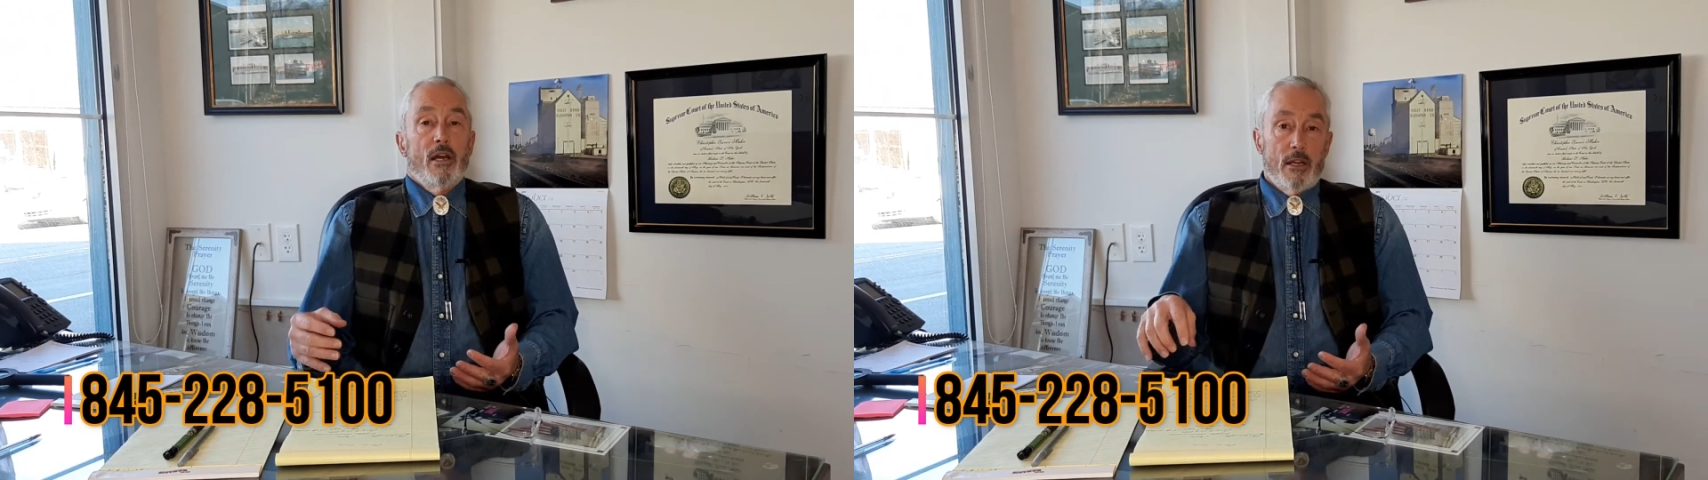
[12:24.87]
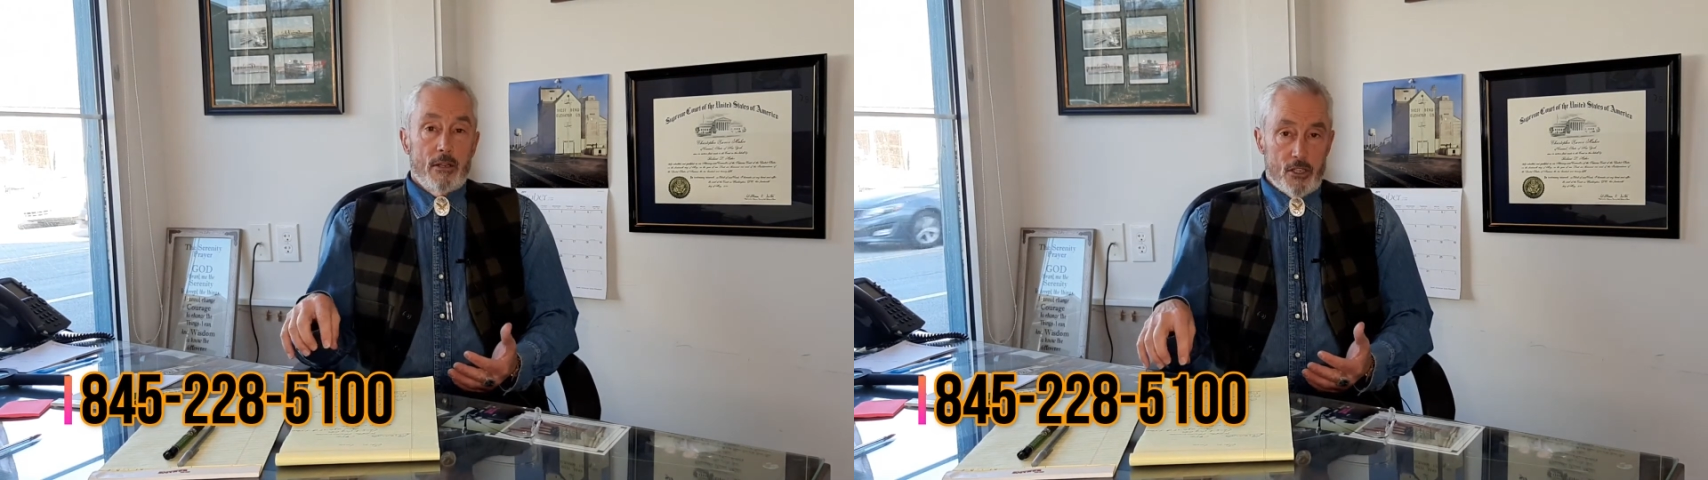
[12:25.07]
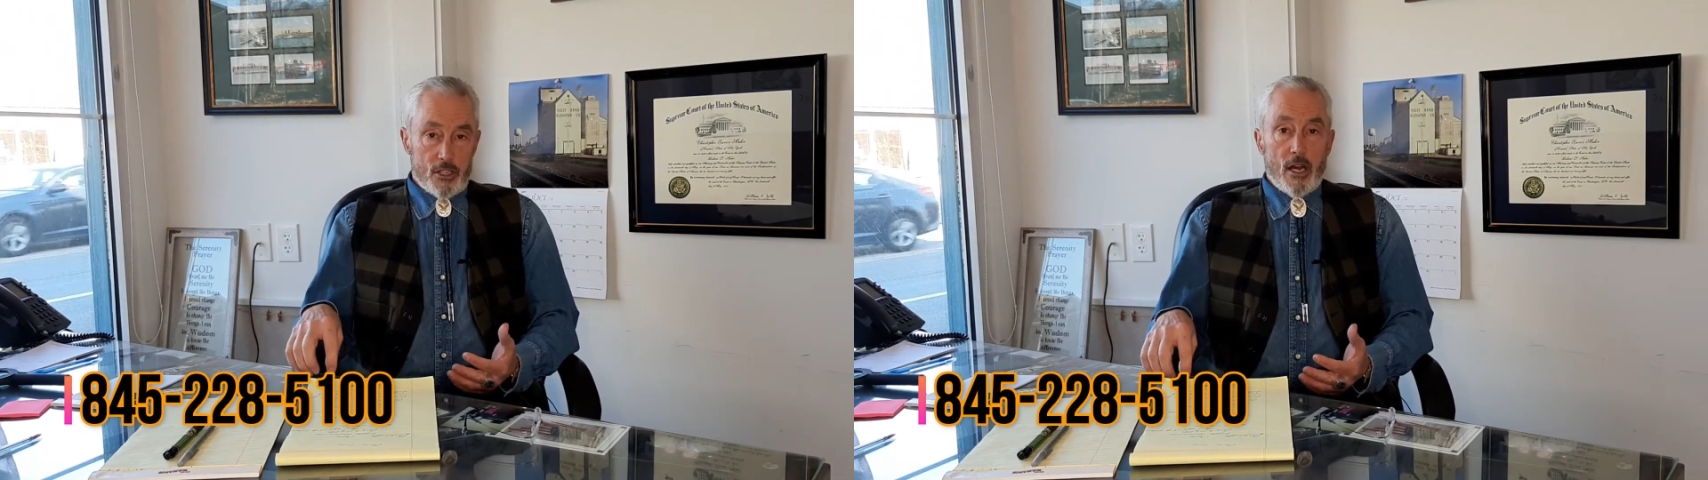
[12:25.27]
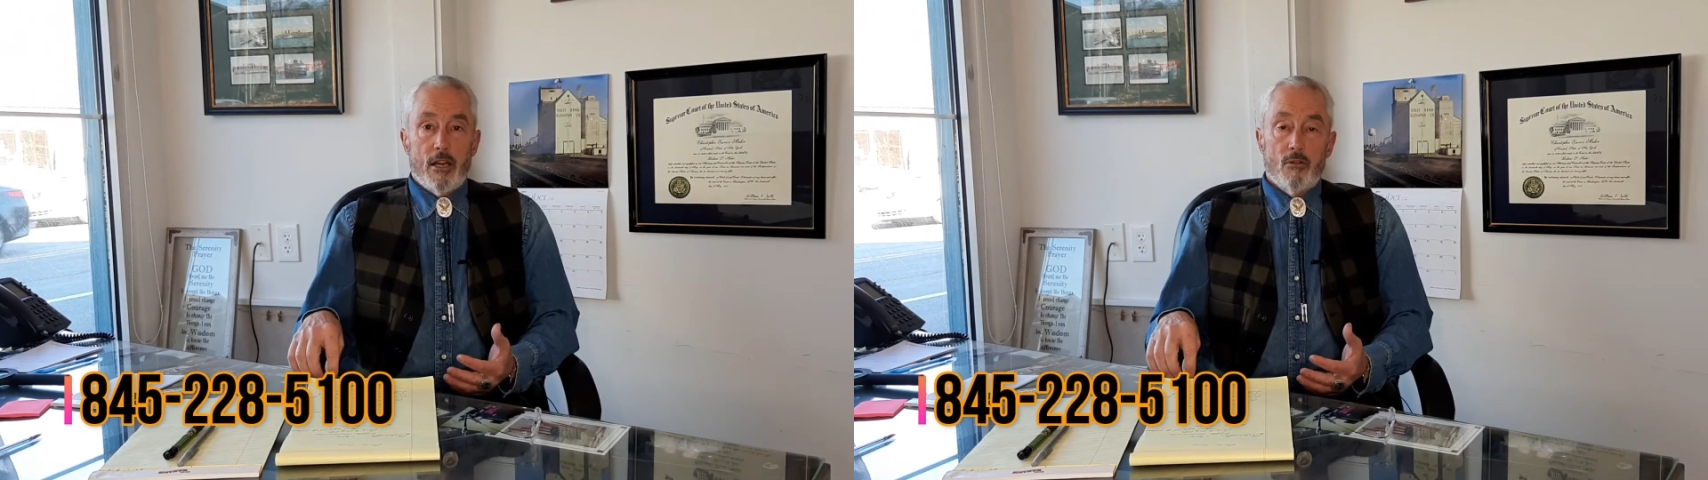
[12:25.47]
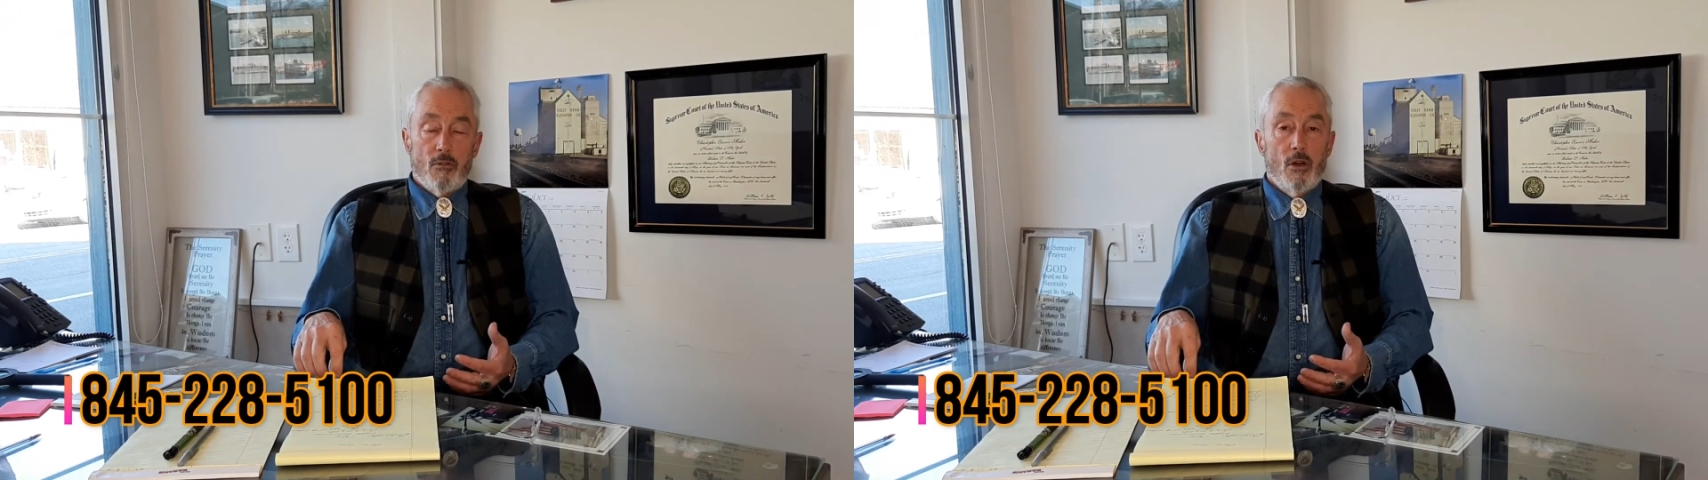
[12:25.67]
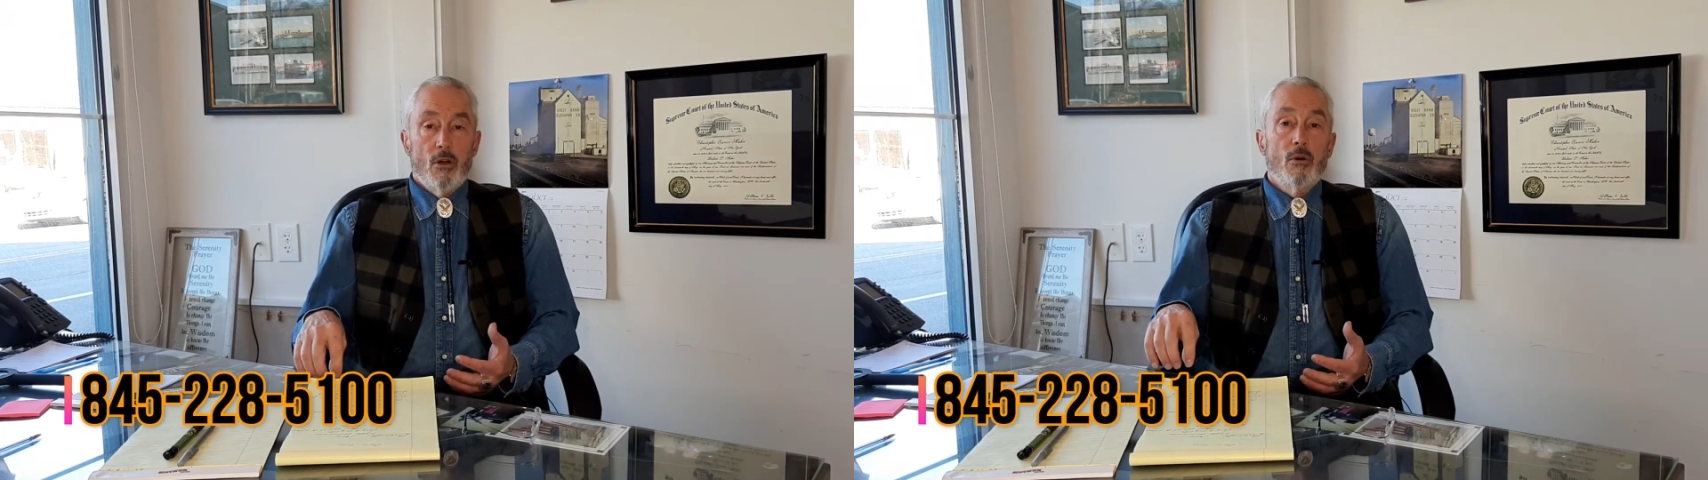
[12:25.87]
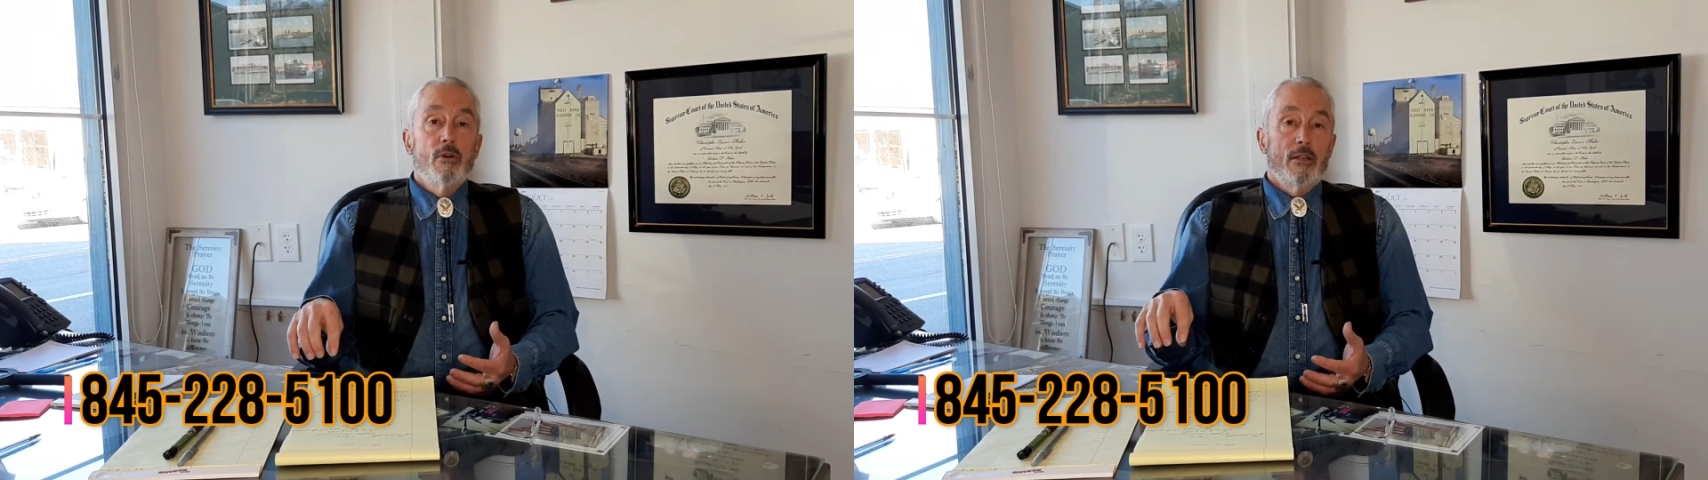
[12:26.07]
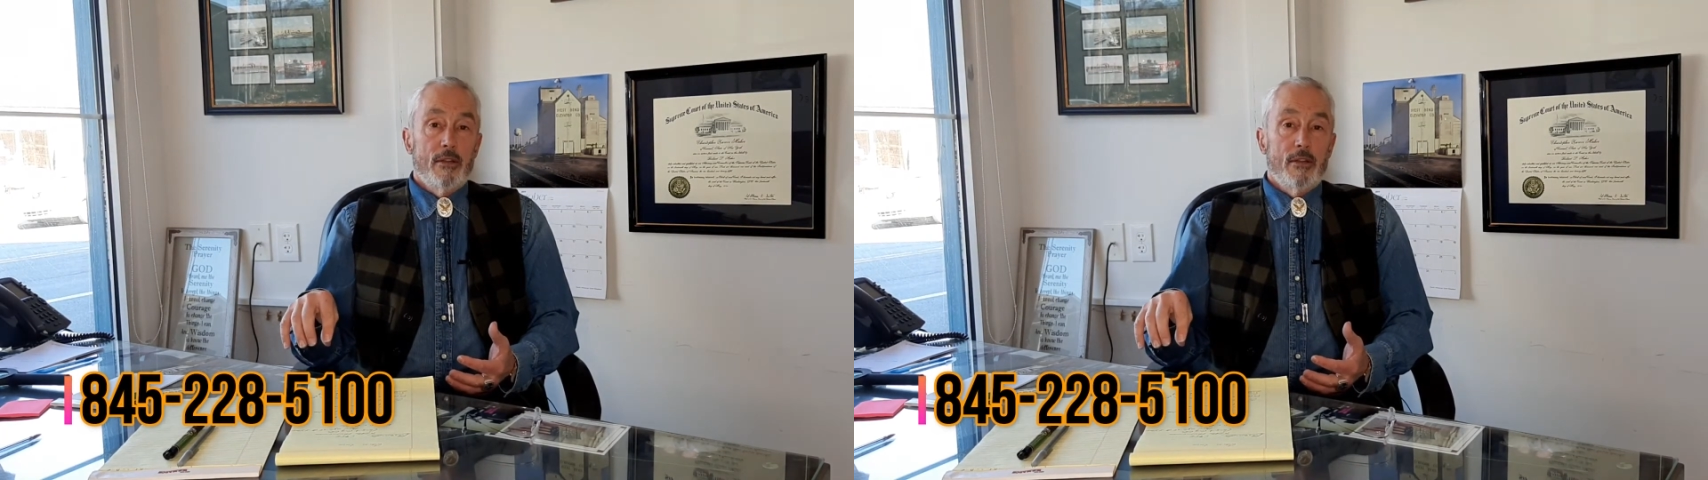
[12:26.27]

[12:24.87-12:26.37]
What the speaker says: and on the side of the road,